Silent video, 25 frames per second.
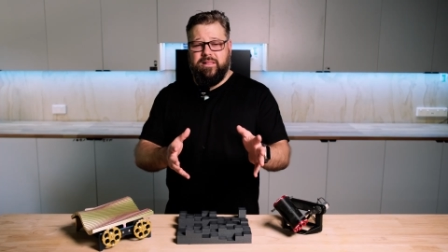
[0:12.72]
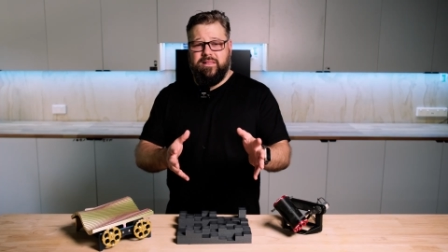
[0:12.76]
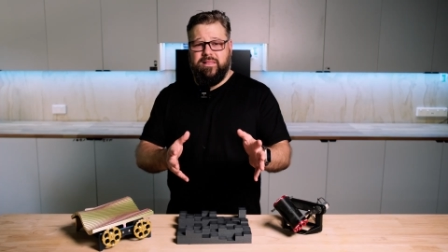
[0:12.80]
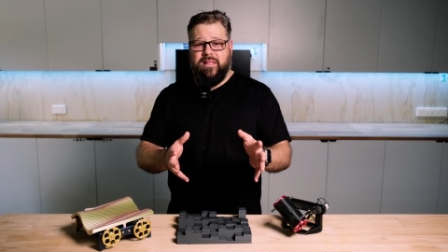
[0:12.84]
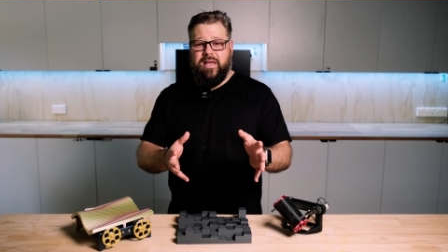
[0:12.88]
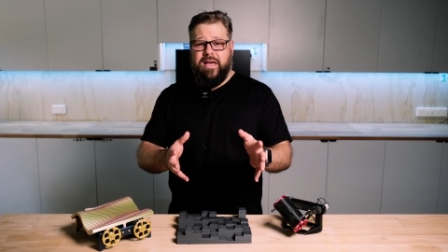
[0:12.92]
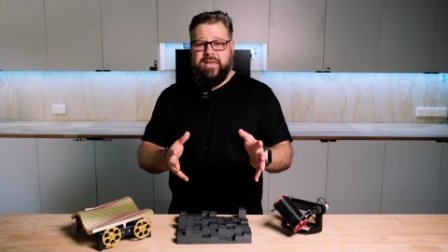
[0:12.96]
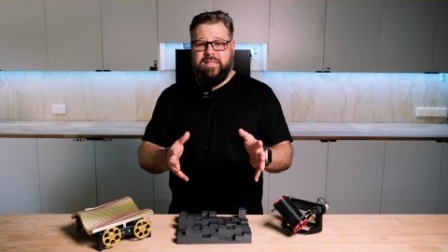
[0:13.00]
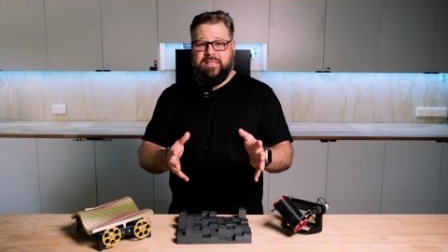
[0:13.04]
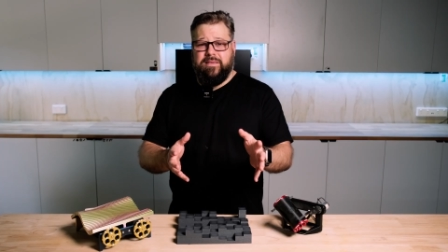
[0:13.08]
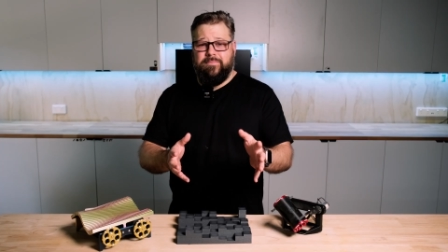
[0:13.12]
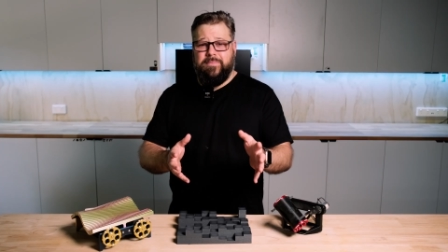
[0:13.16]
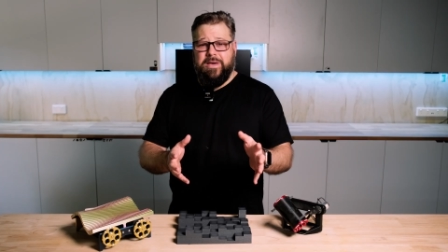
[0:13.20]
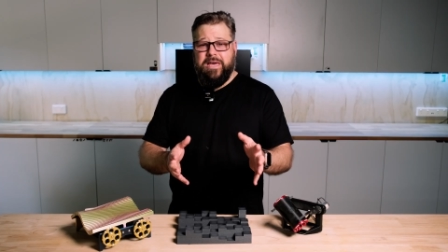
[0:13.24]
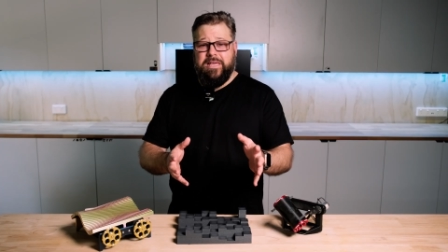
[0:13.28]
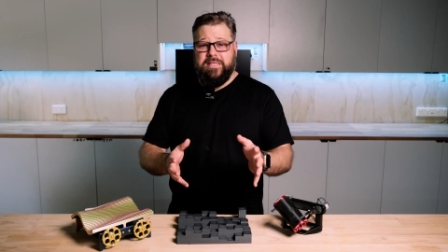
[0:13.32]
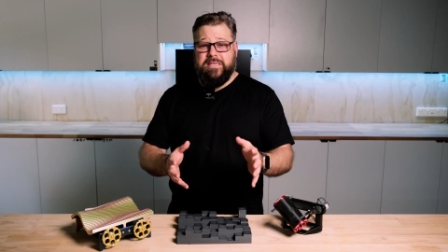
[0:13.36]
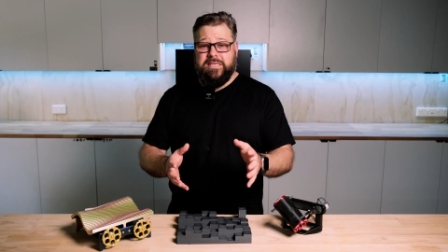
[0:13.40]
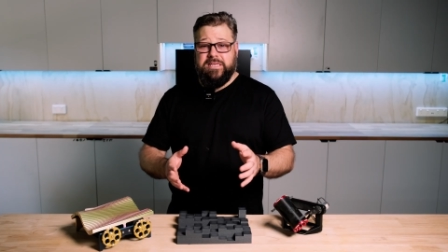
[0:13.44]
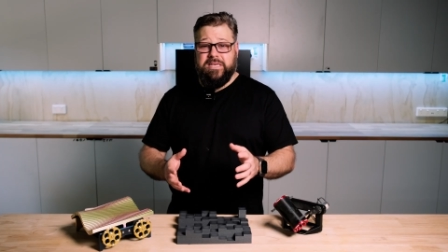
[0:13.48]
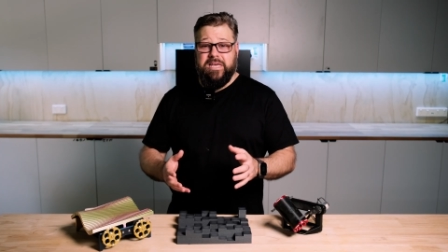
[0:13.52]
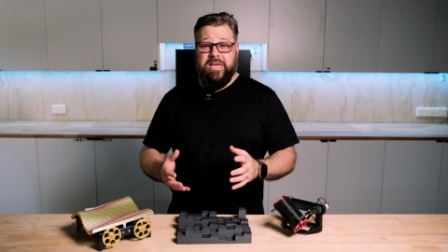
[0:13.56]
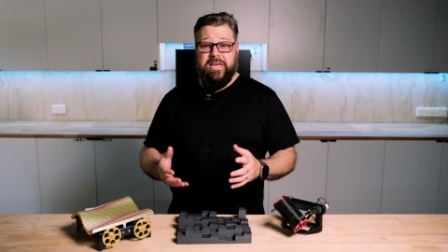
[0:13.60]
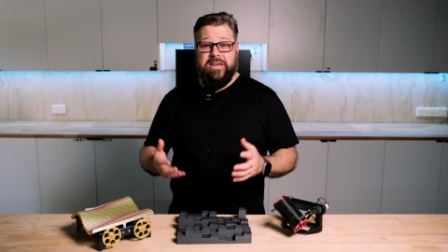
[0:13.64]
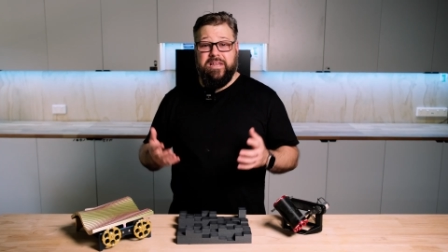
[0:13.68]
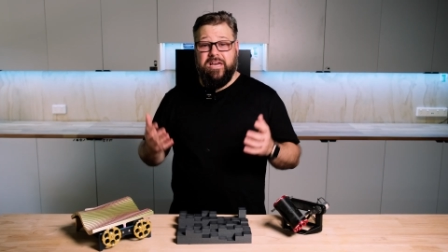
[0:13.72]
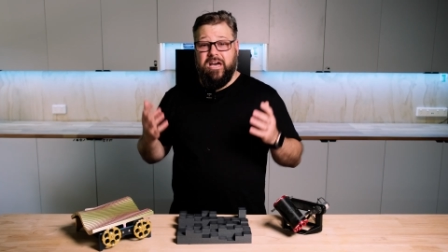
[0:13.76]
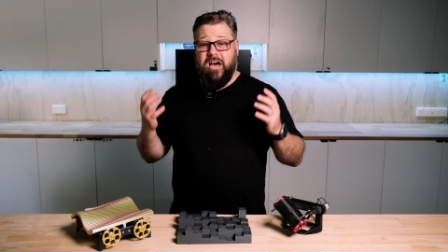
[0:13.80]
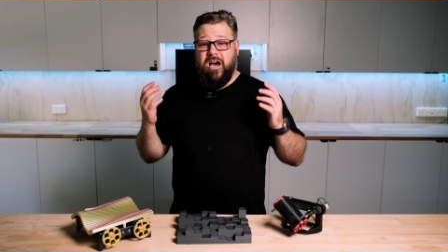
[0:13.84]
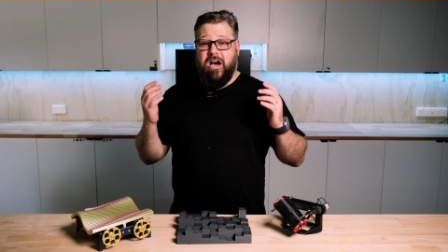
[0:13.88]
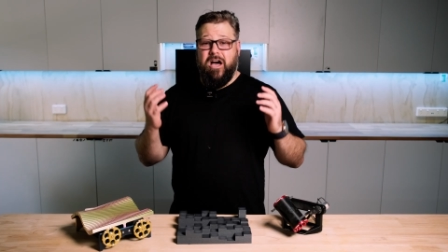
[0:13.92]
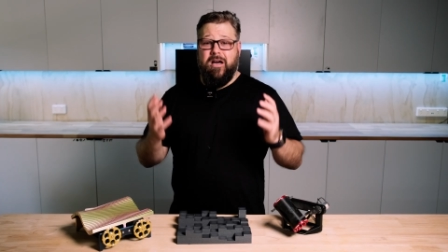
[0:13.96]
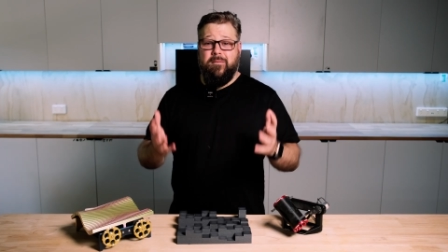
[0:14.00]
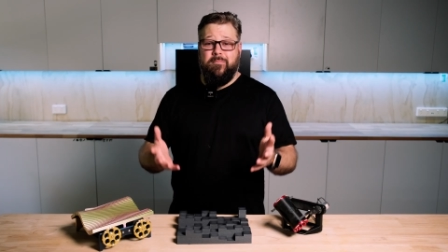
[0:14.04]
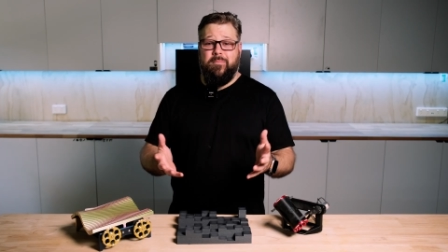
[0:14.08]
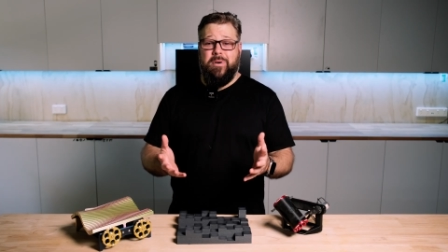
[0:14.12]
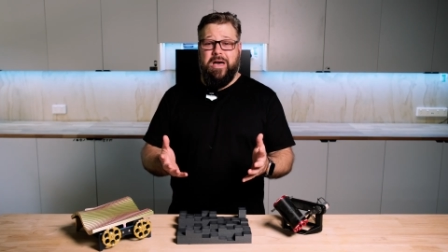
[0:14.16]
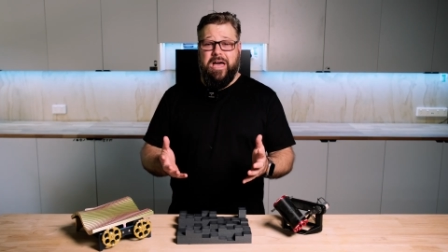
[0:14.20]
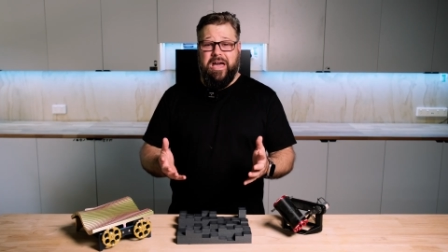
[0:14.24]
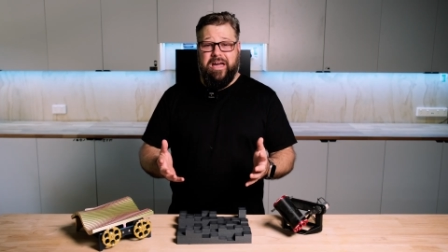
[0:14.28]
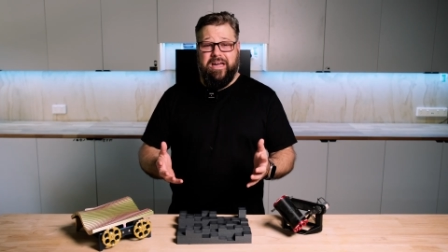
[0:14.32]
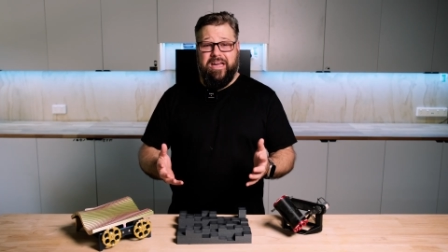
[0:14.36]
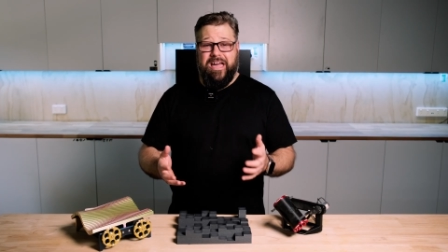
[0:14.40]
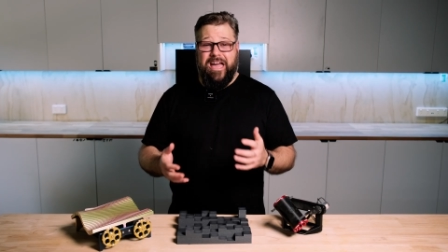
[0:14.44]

like the man said, I'm back,